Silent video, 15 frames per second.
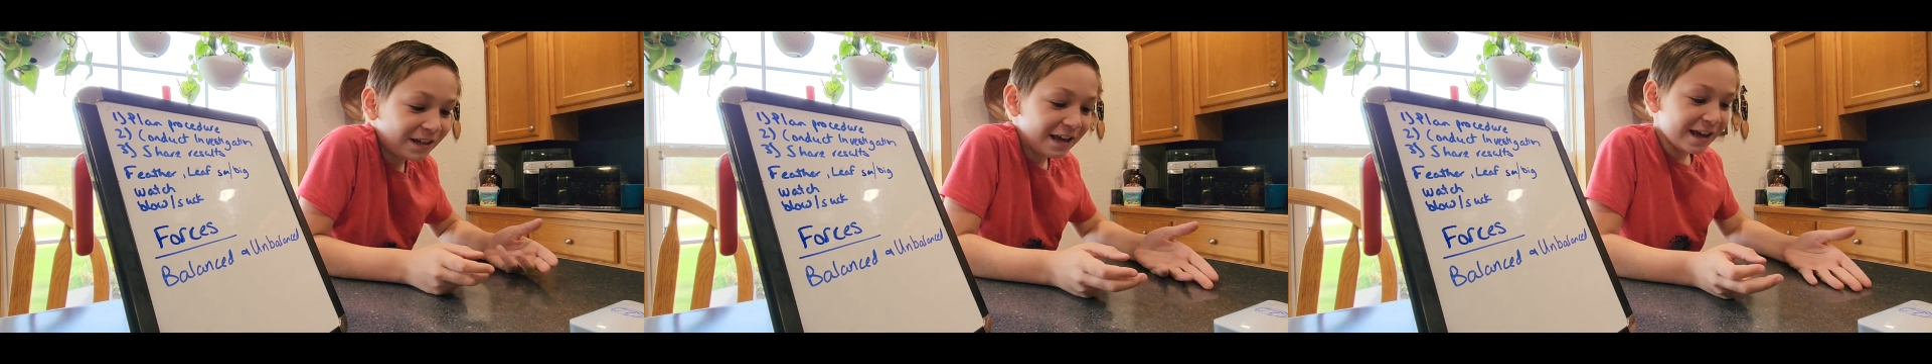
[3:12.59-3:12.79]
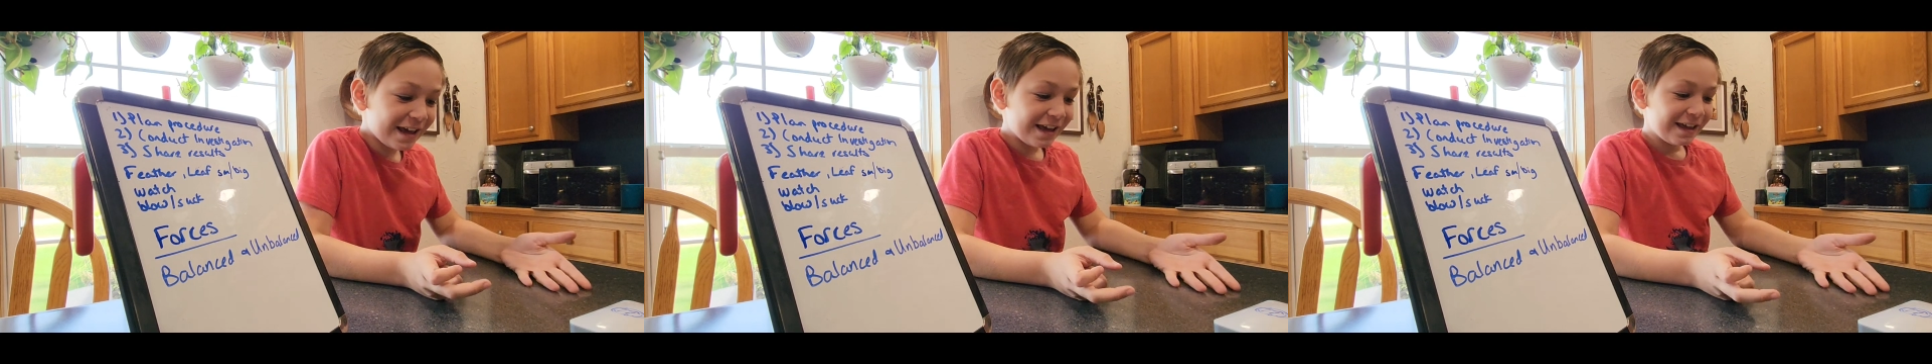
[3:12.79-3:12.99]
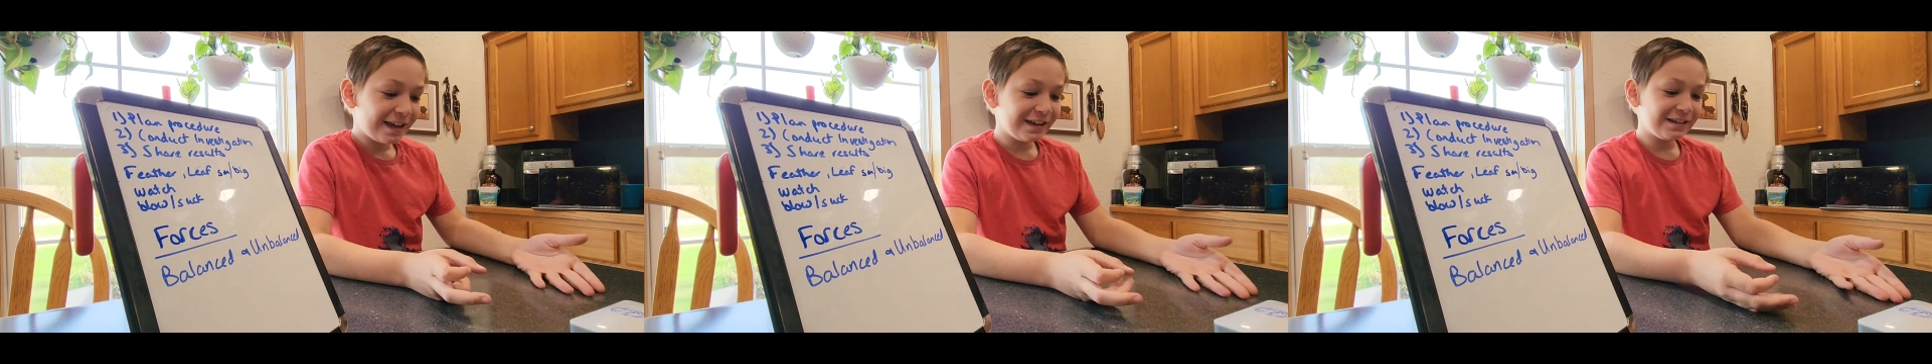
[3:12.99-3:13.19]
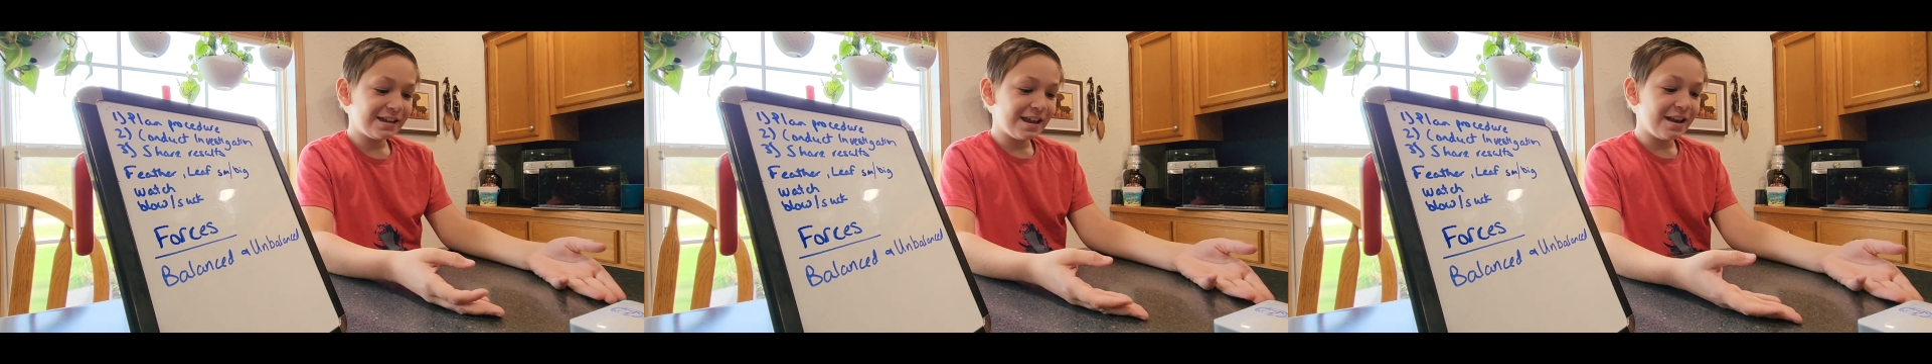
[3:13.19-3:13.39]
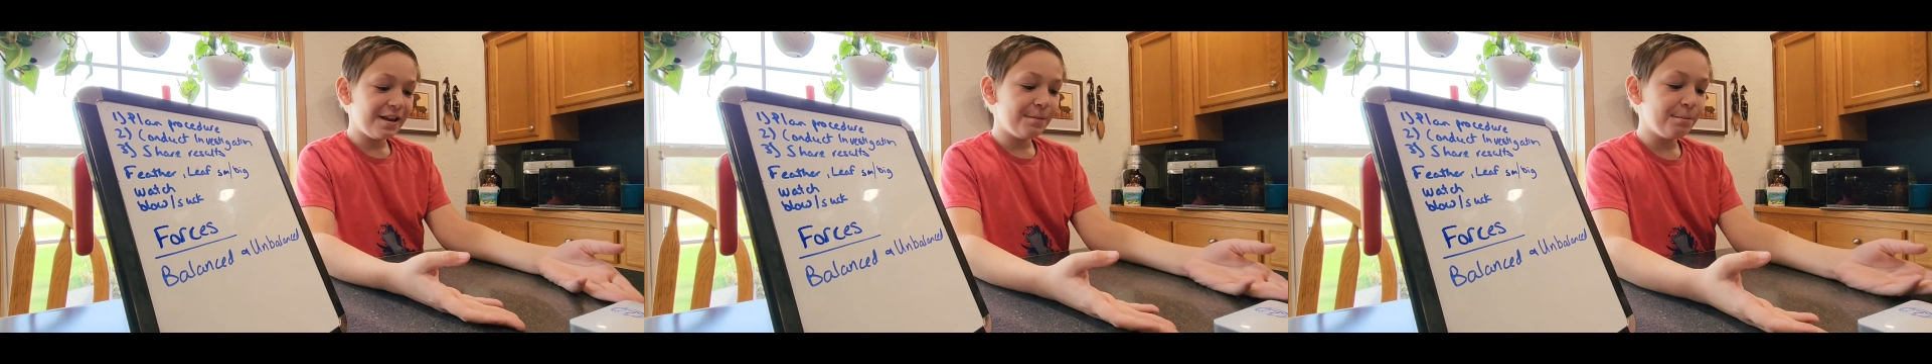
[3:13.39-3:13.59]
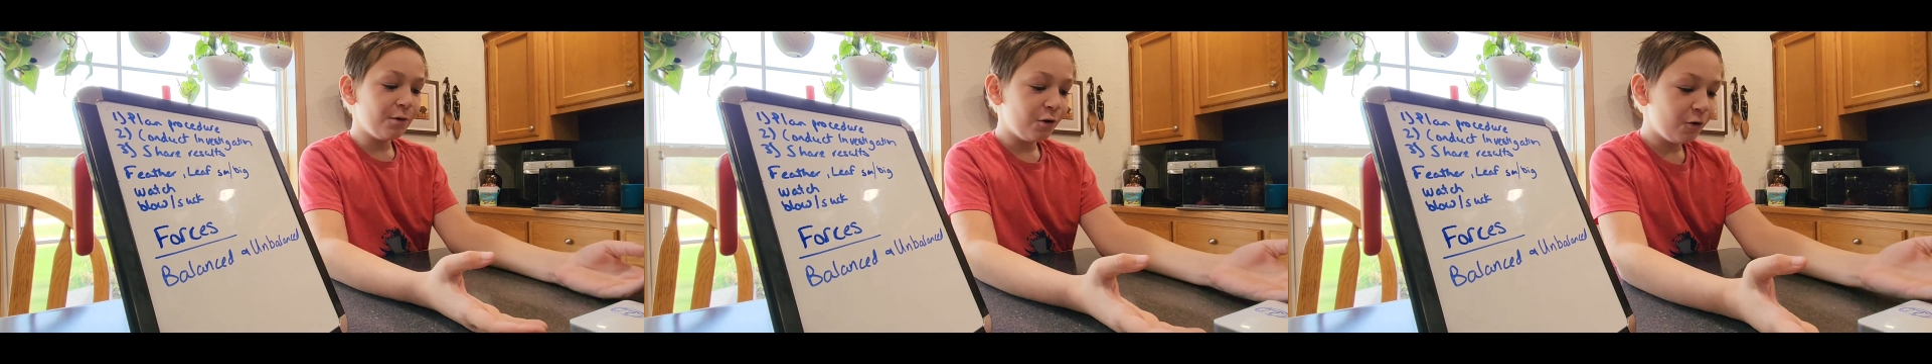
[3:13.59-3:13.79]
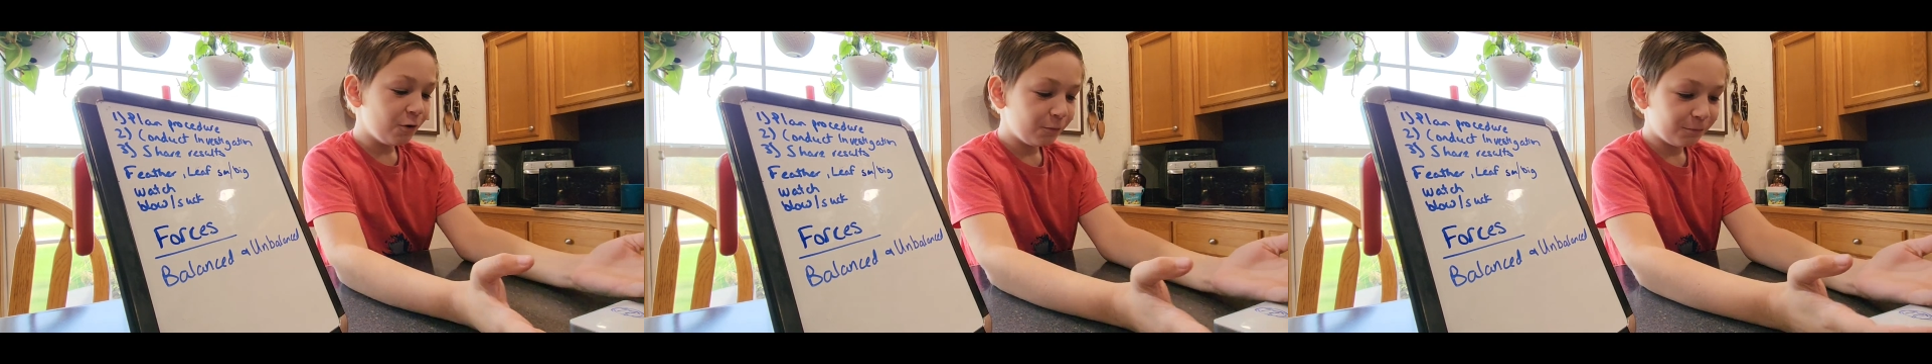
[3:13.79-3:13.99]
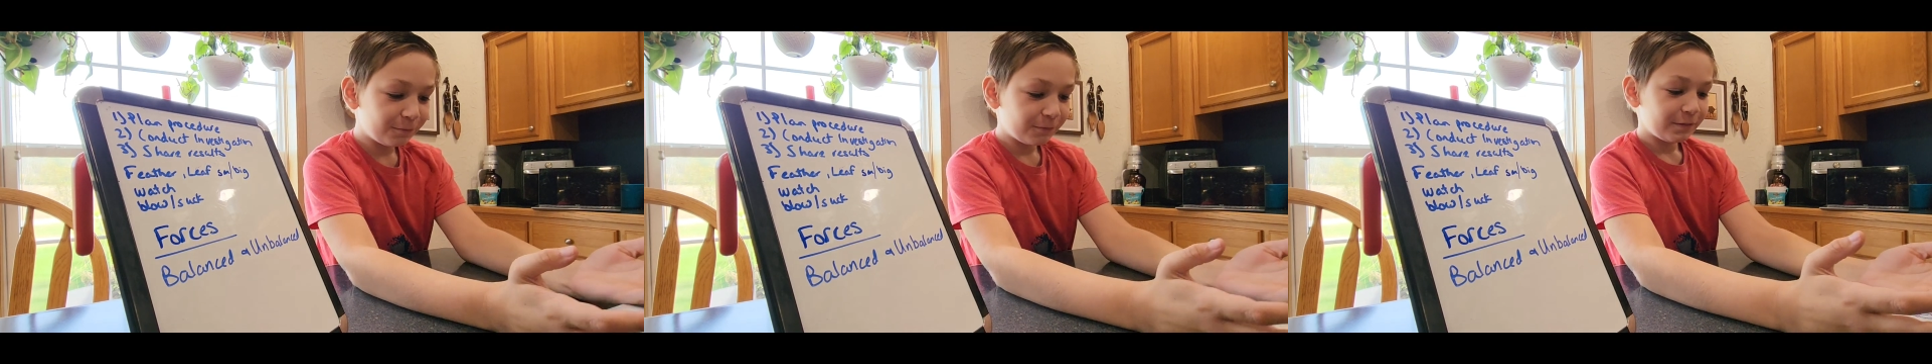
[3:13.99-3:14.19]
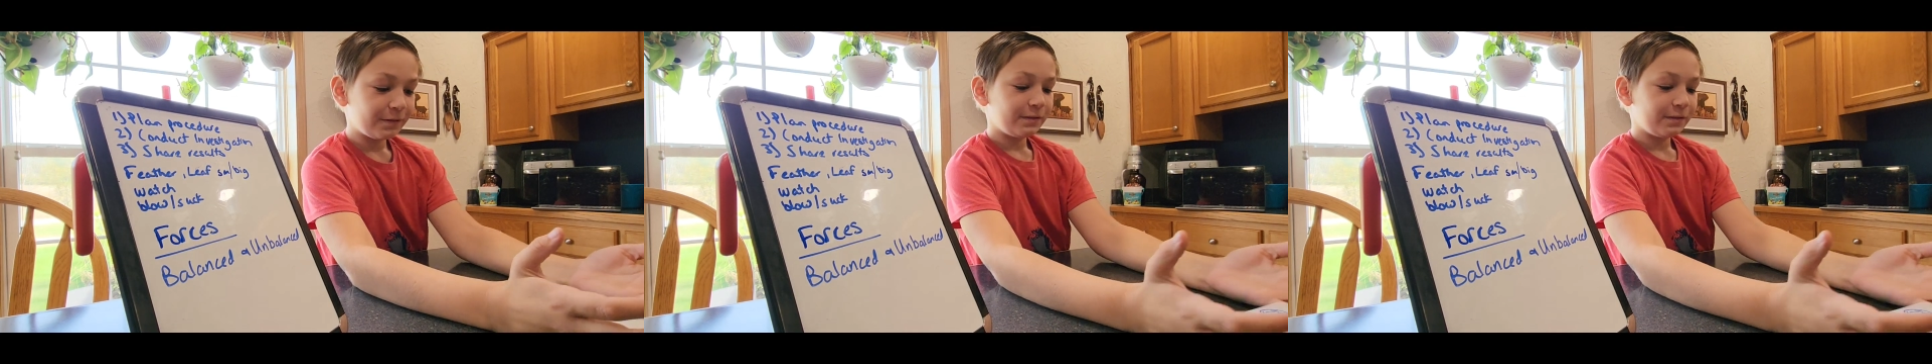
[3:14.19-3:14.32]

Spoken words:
see? It didn't move.